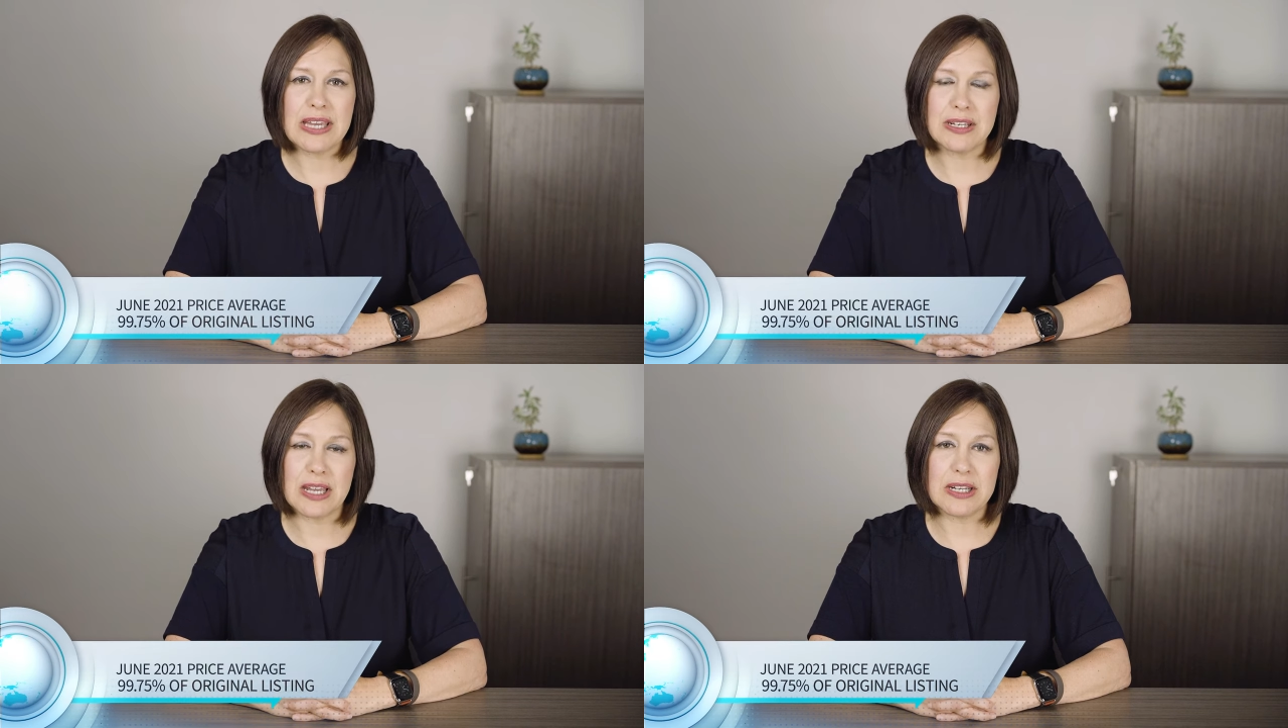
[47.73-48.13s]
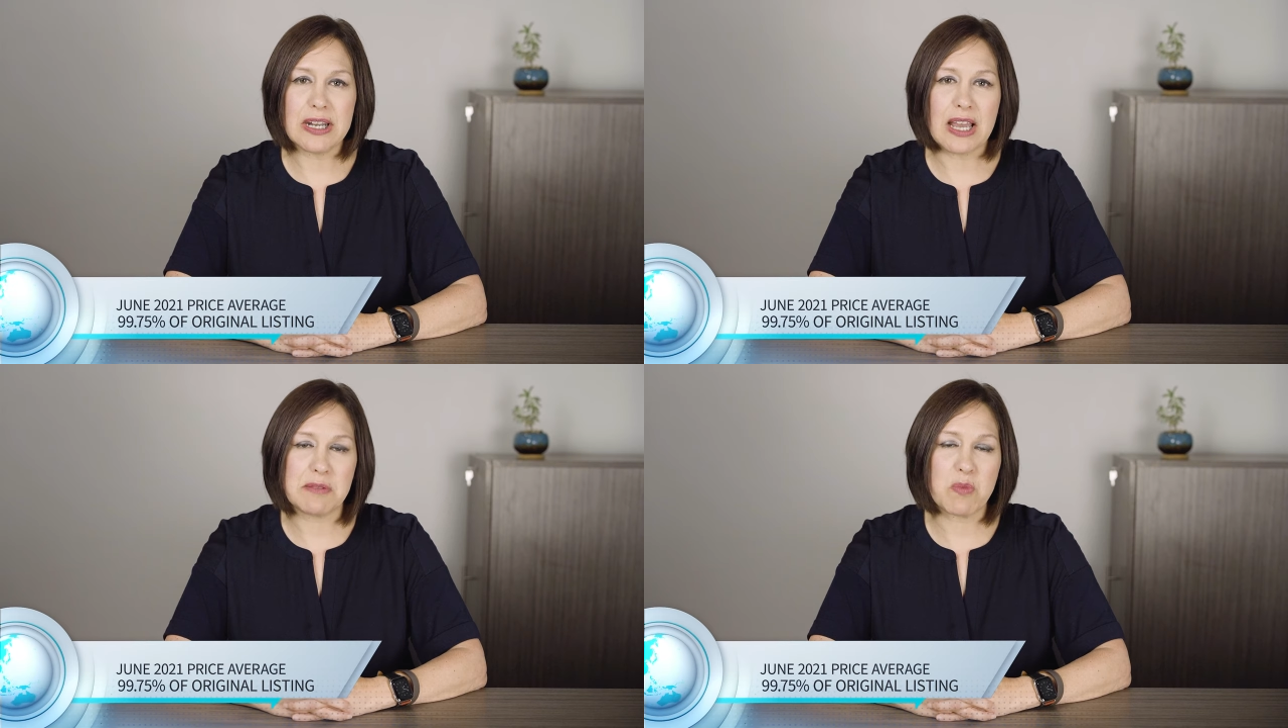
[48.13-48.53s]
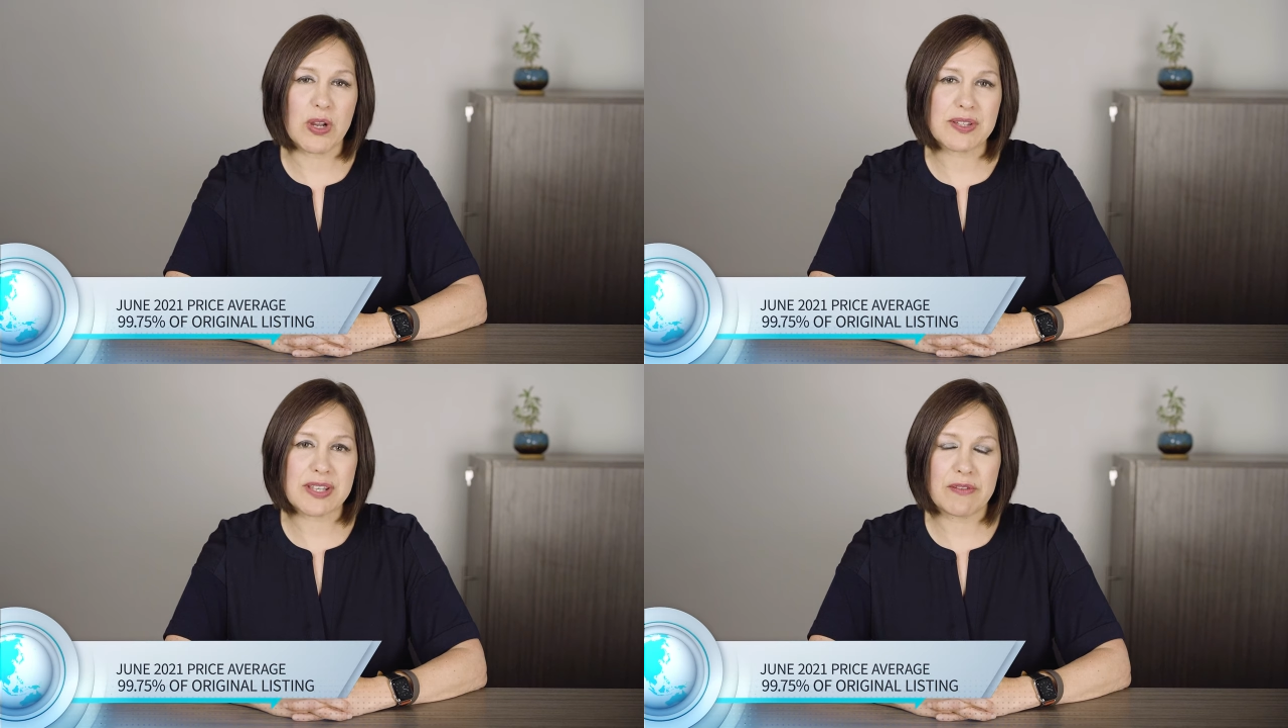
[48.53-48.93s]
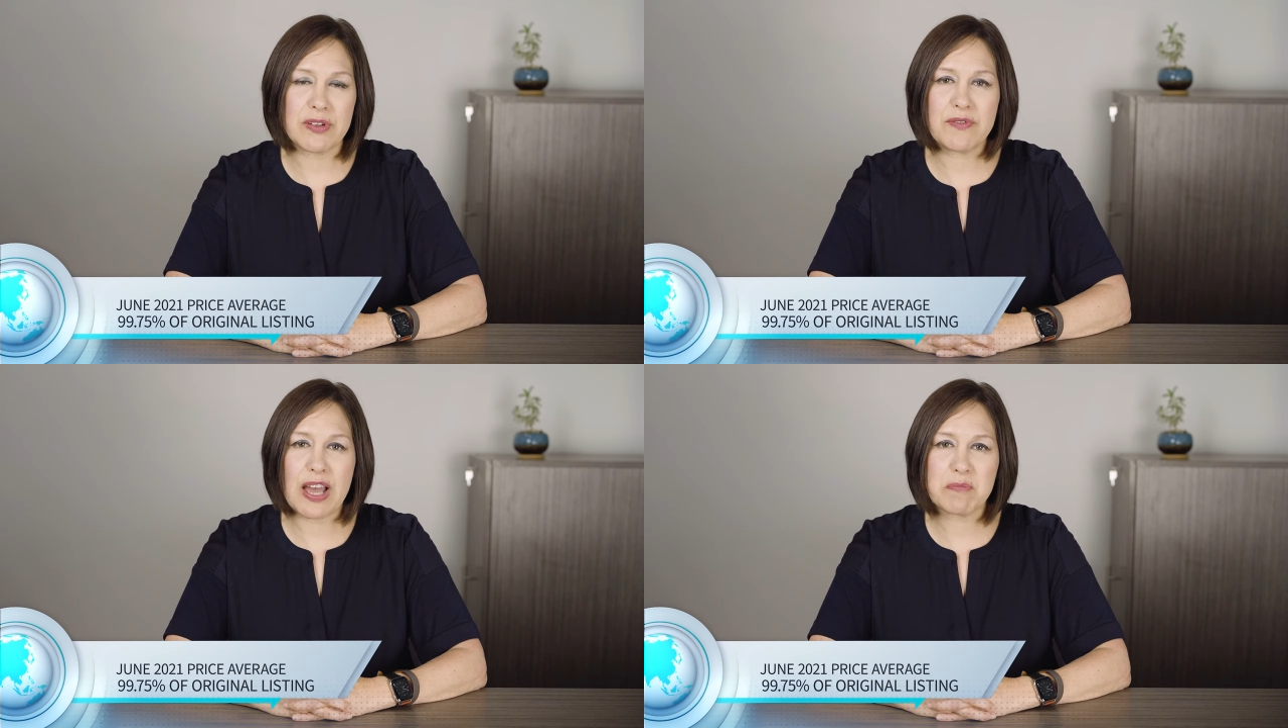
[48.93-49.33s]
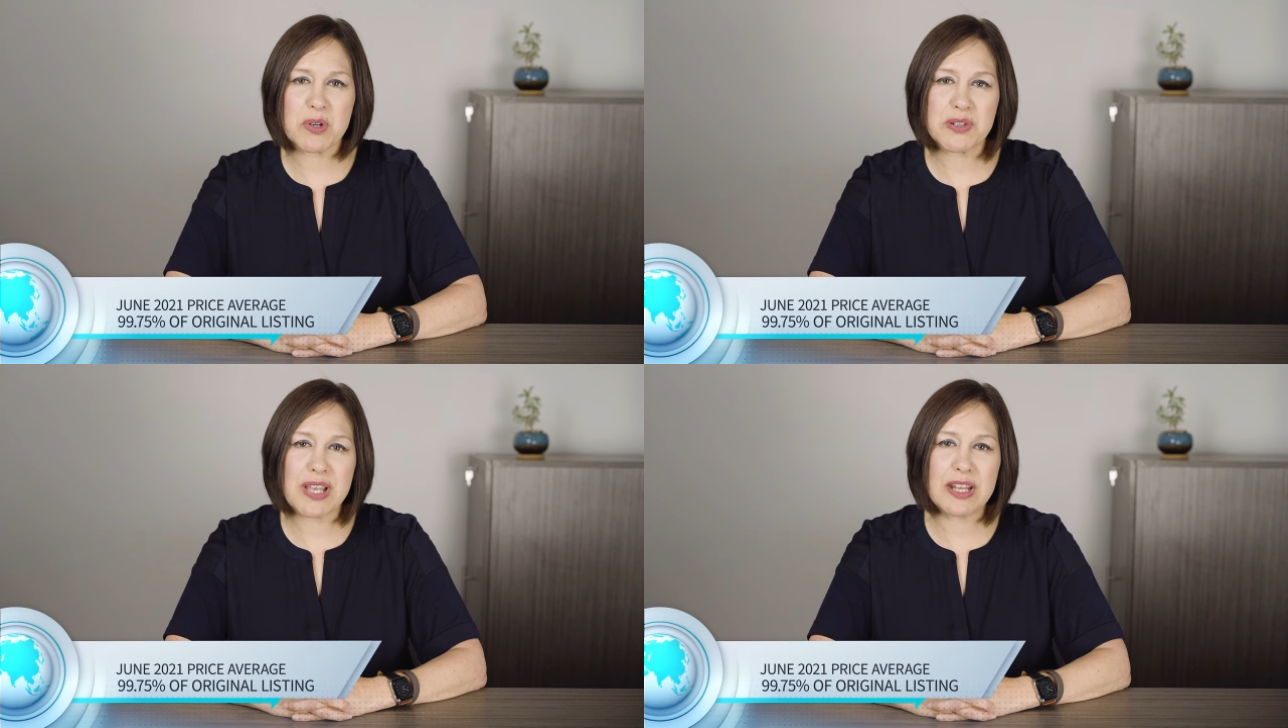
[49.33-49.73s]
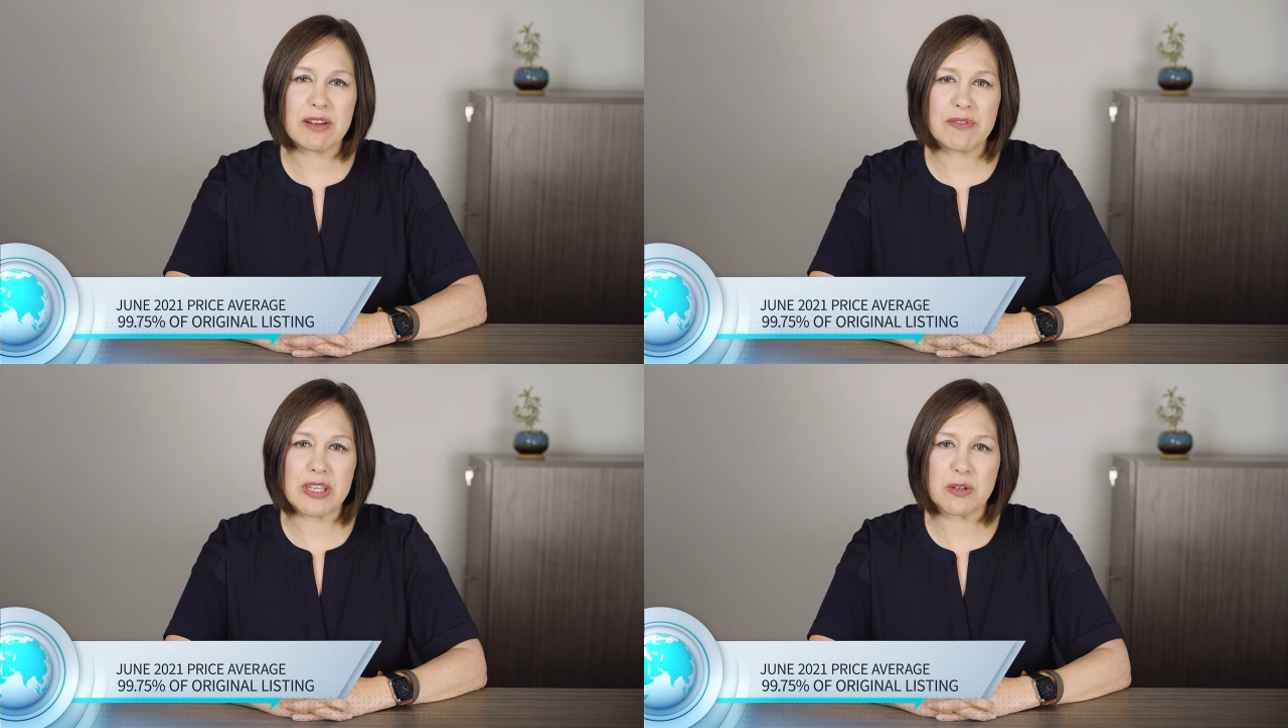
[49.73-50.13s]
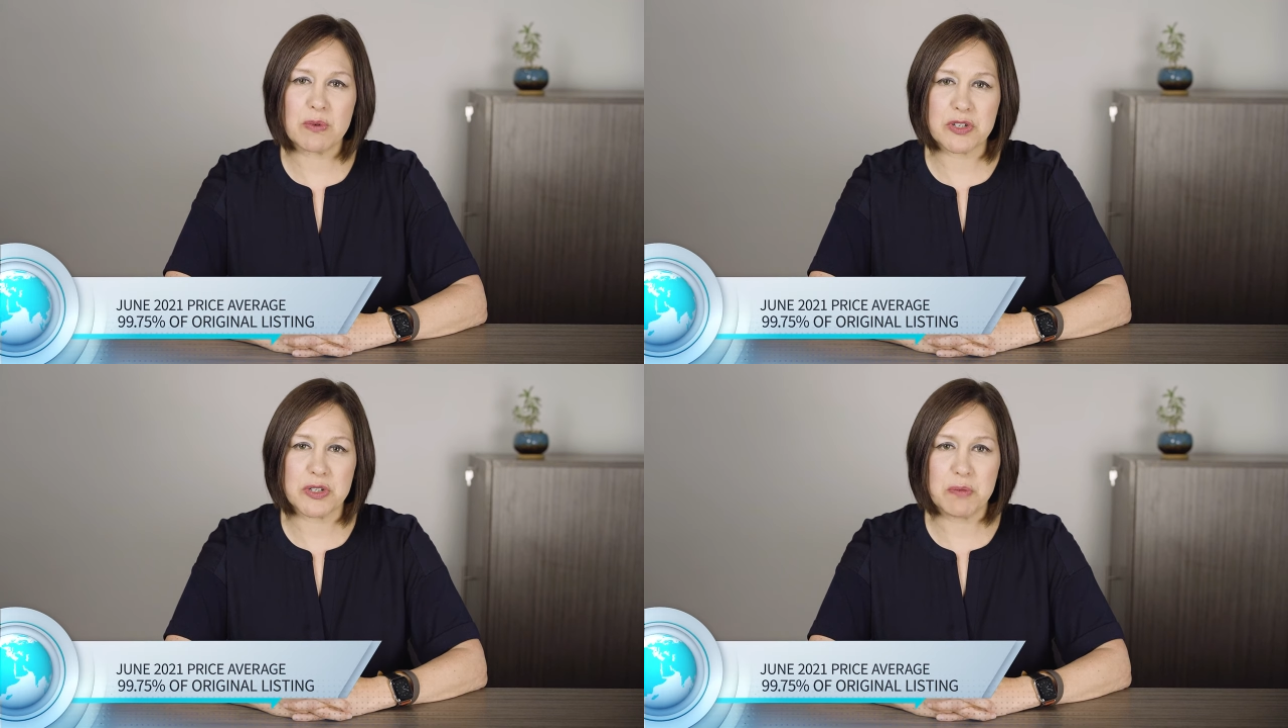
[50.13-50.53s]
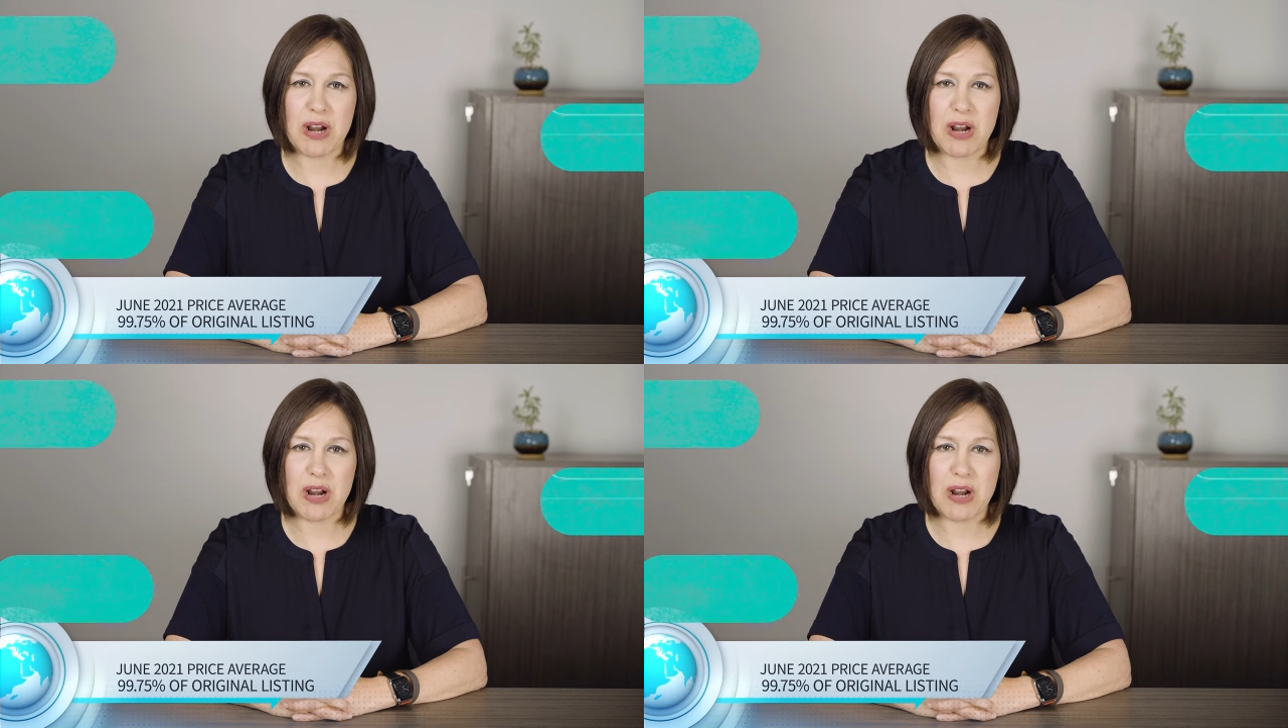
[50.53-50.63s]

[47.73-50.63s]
and 99.75% of the original